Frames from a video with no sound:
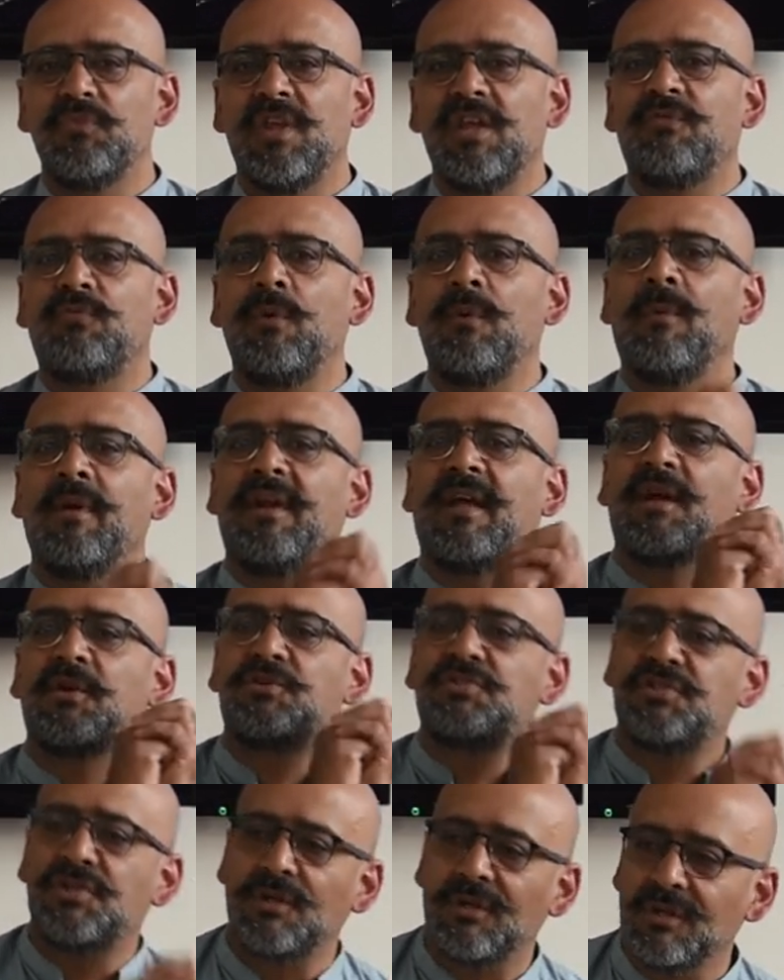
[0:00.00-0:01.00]
if we want
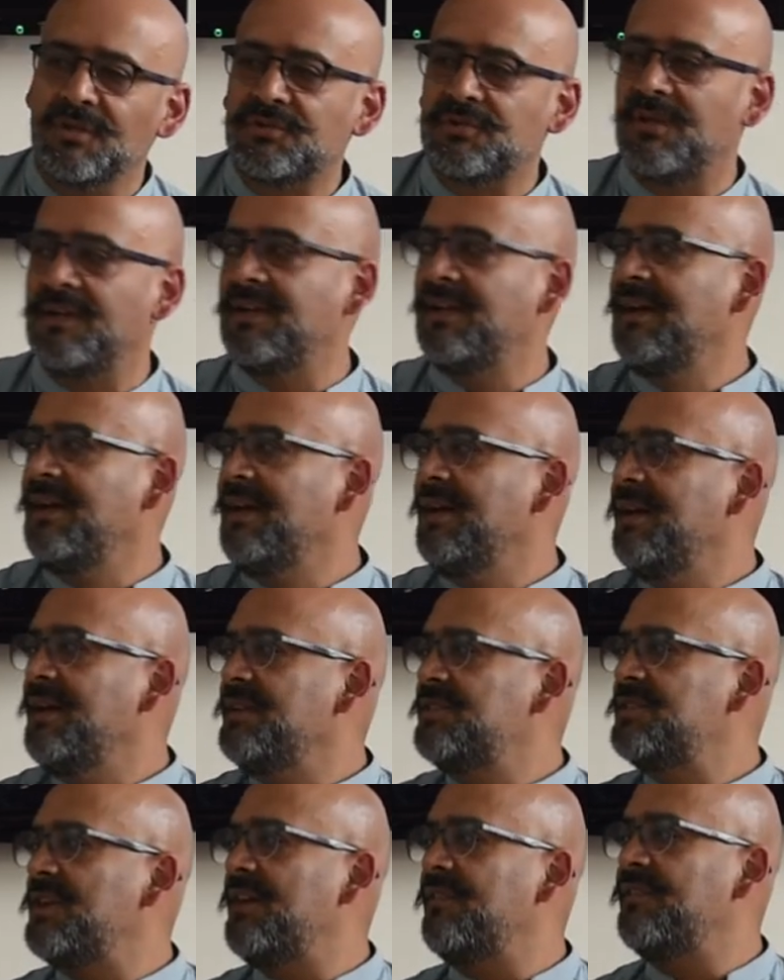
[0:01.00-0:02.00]
our children
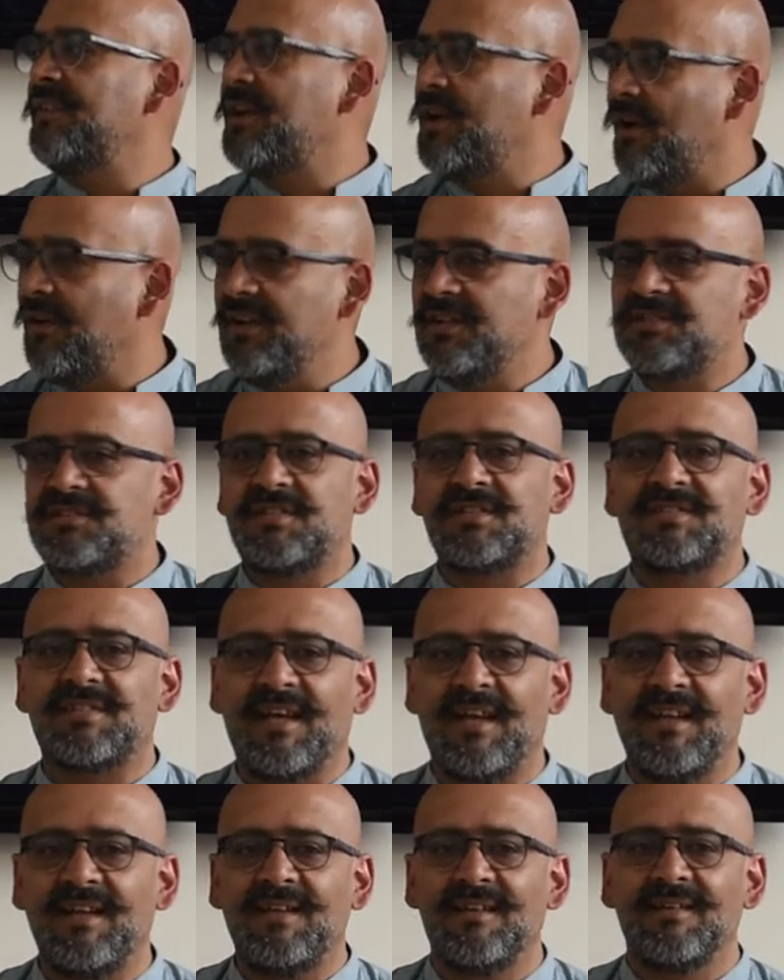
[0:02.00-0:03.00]
to have the courage to
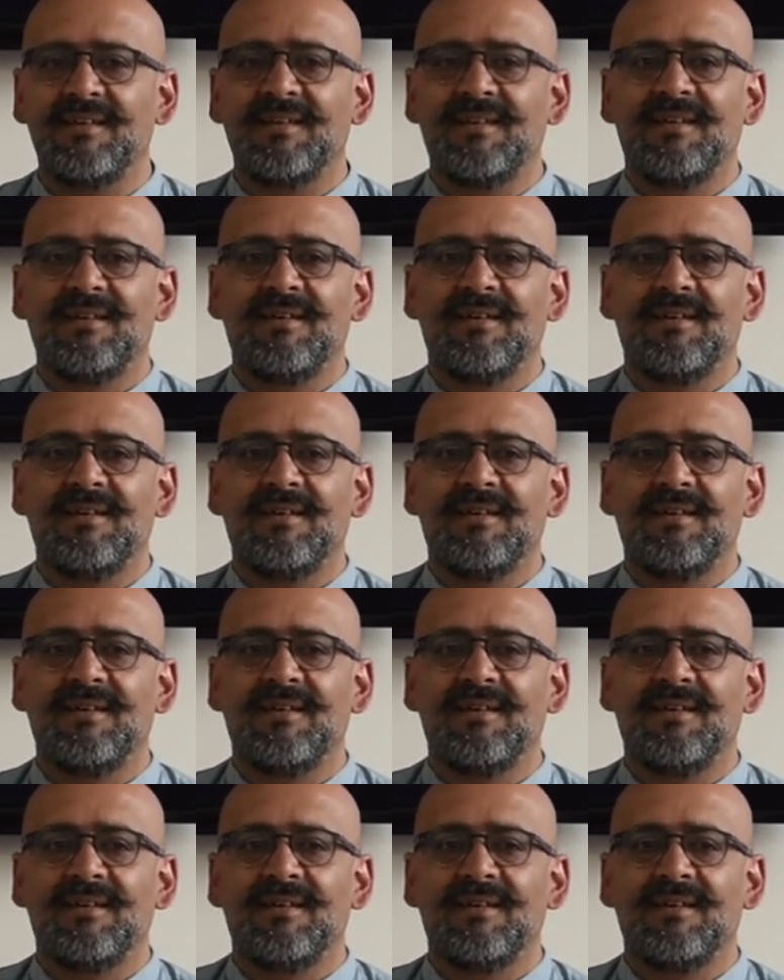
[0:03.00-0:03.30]
say,